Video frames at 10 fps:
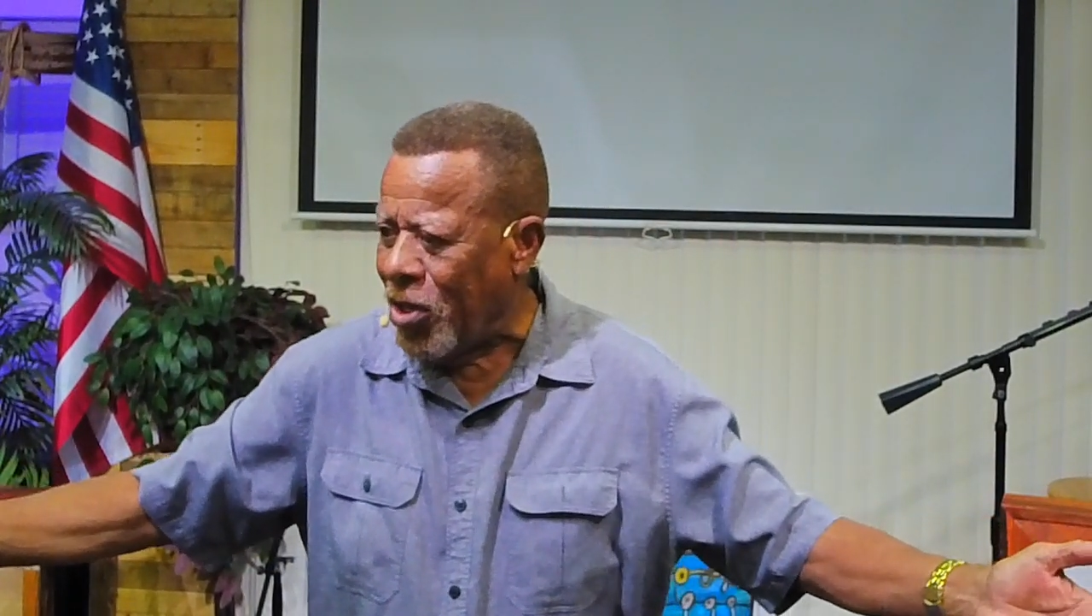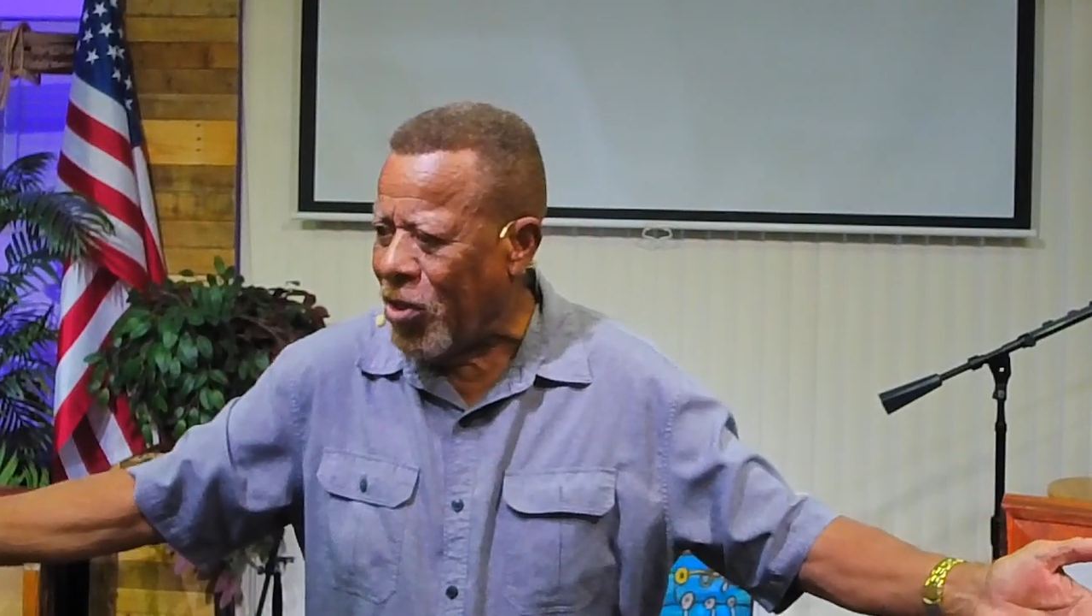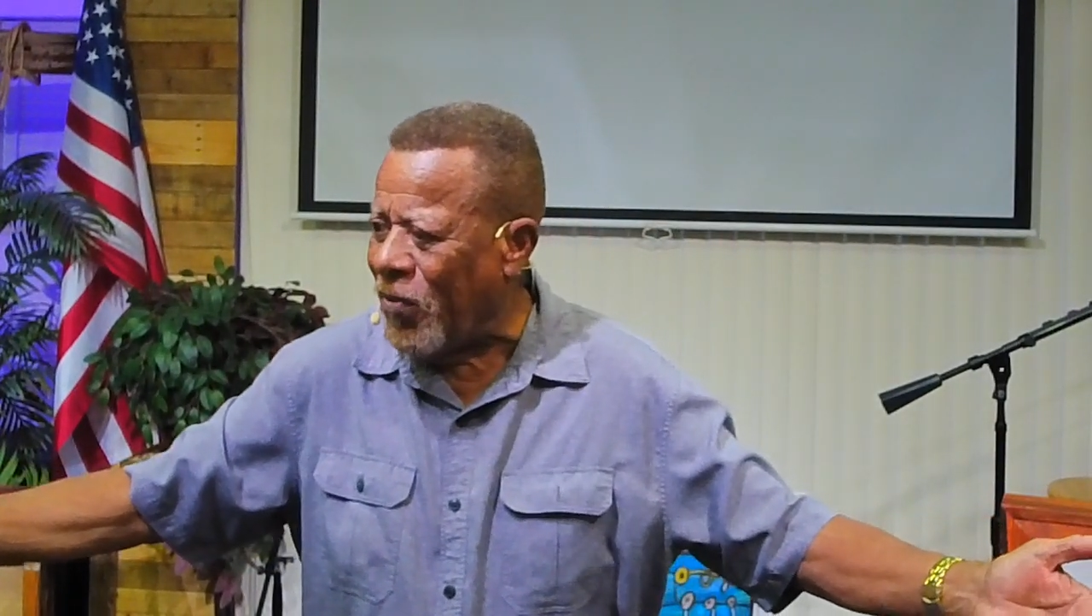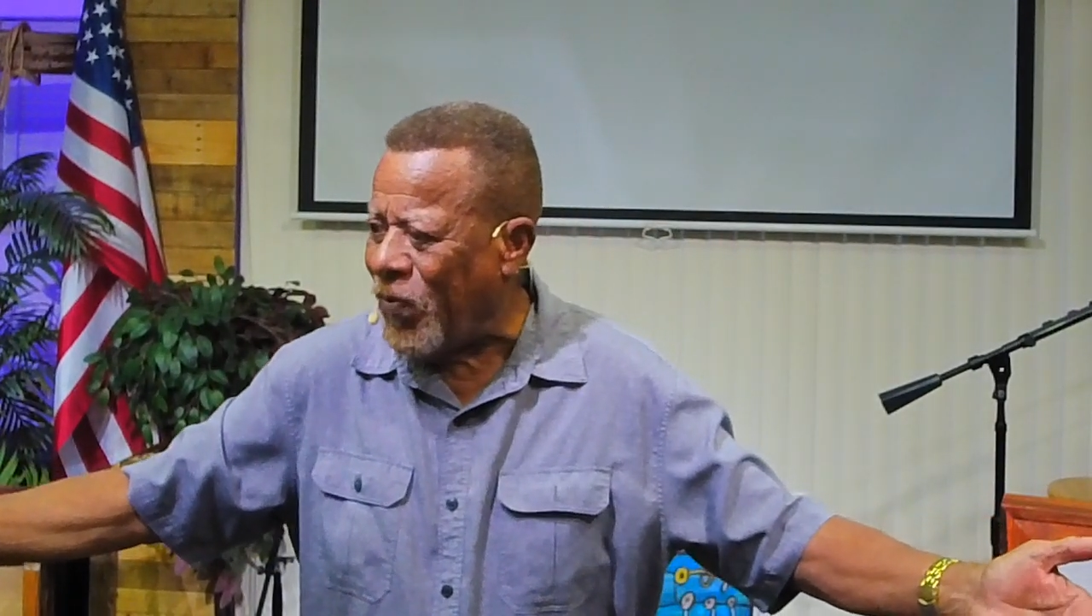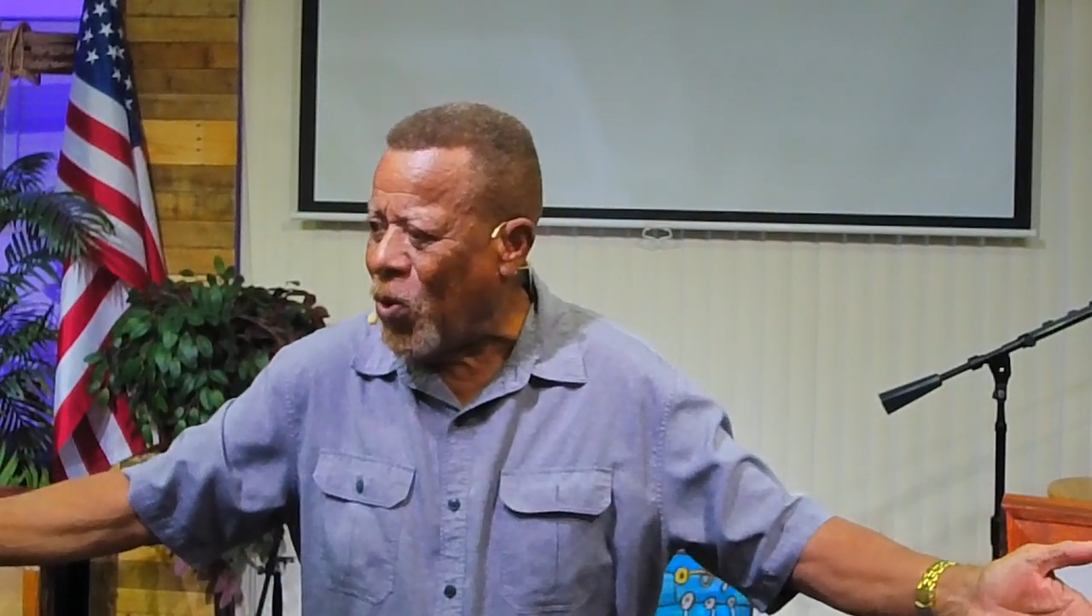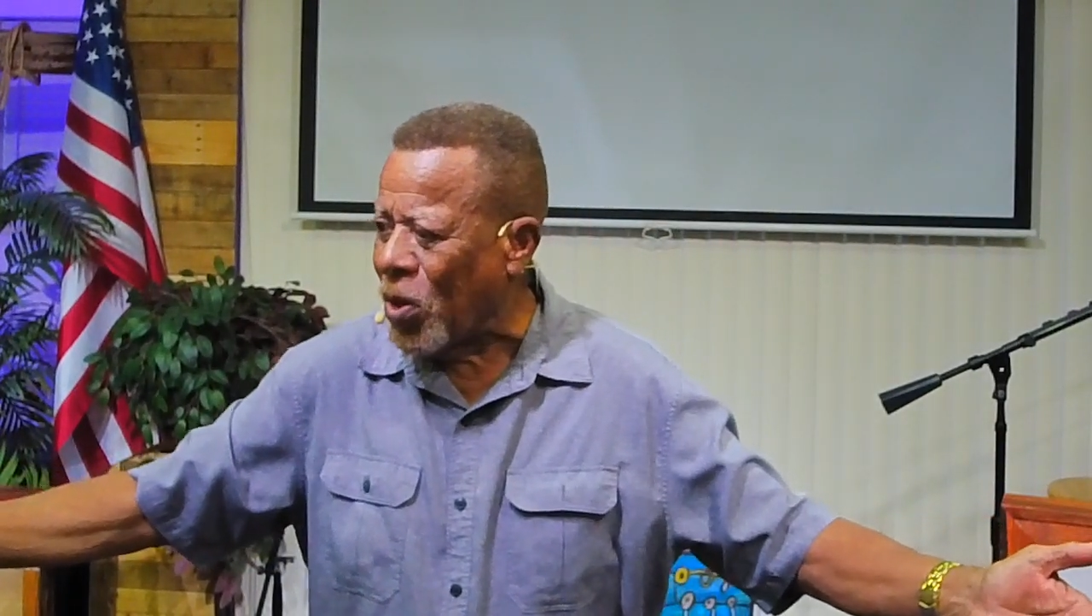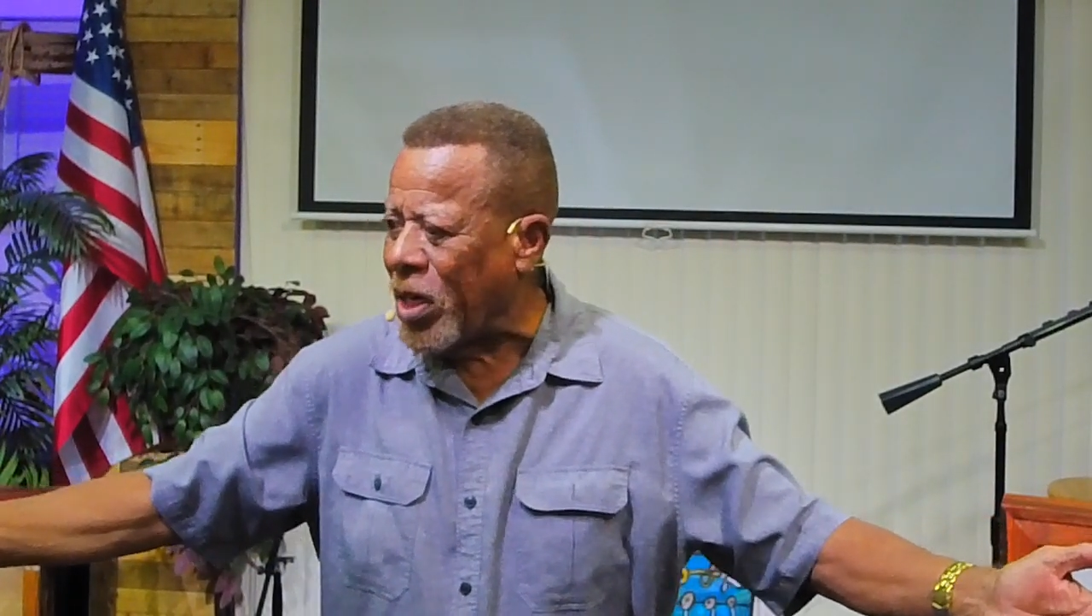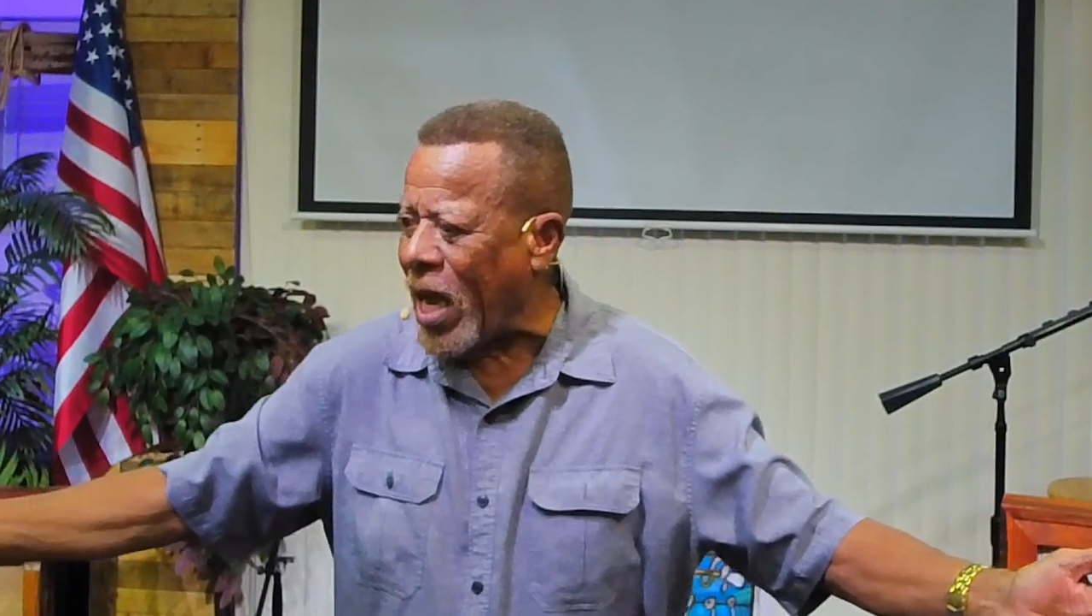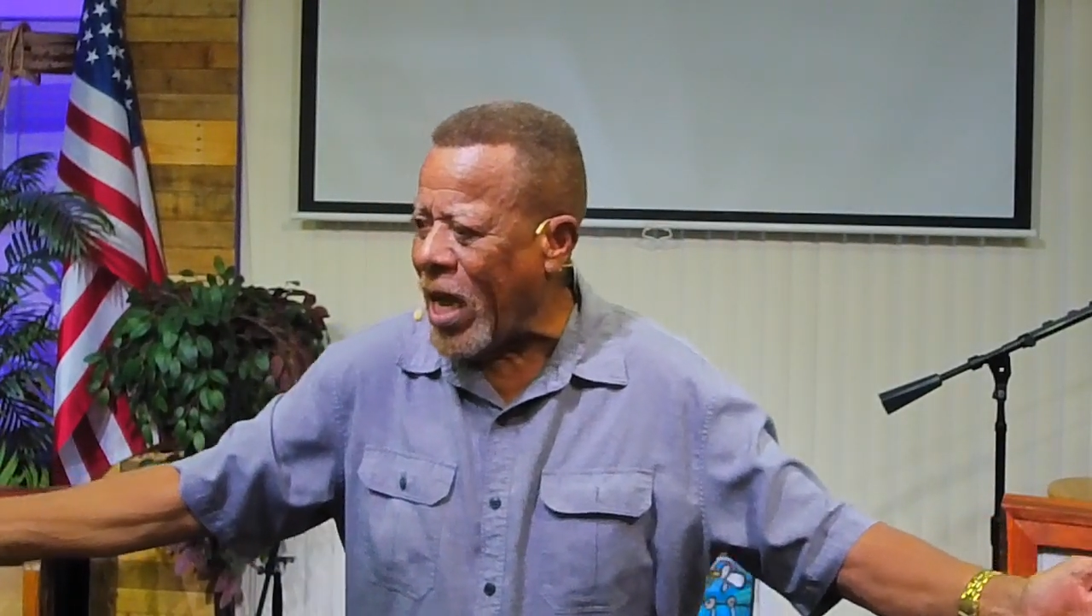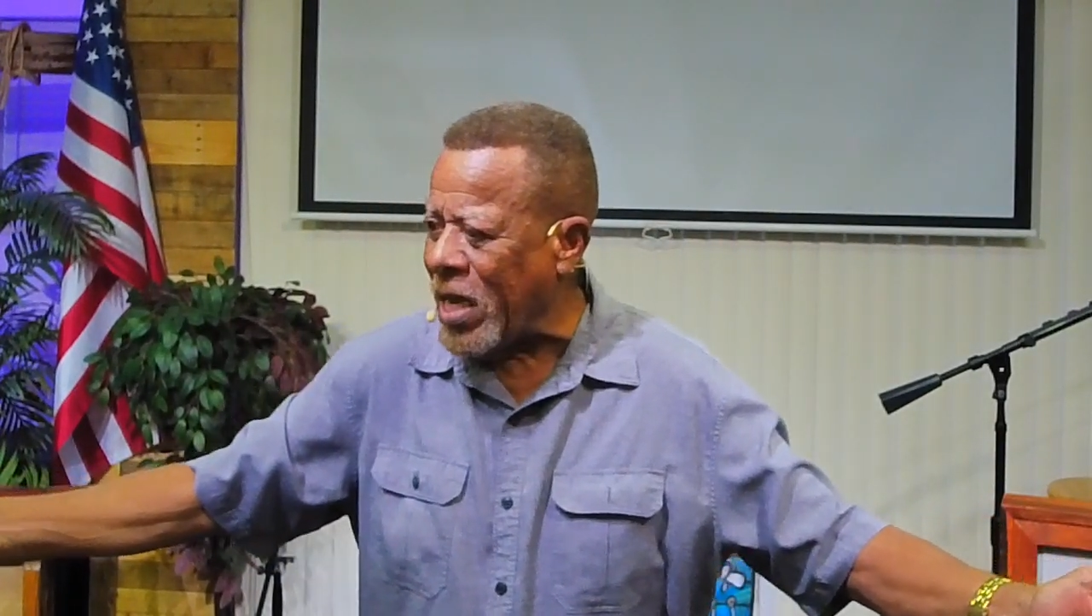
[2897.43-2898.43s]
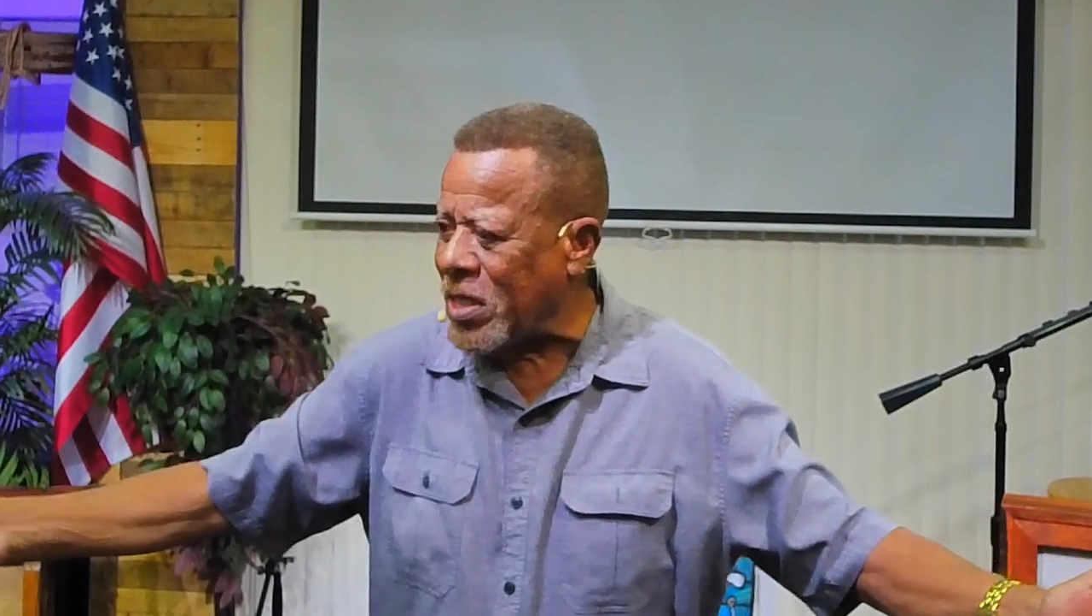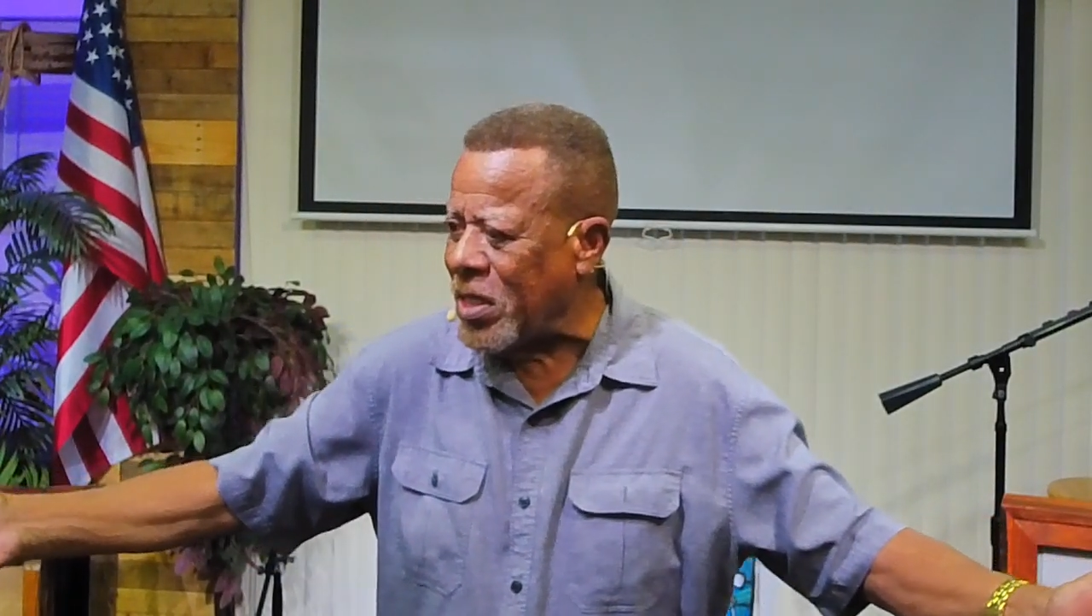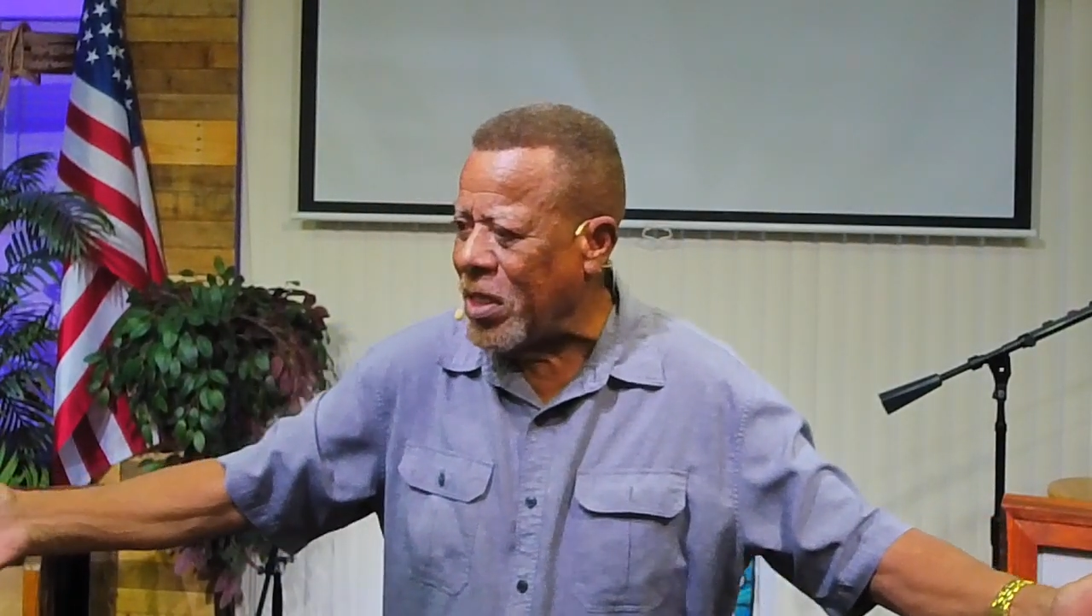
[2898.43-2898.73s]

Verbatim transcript: The four guys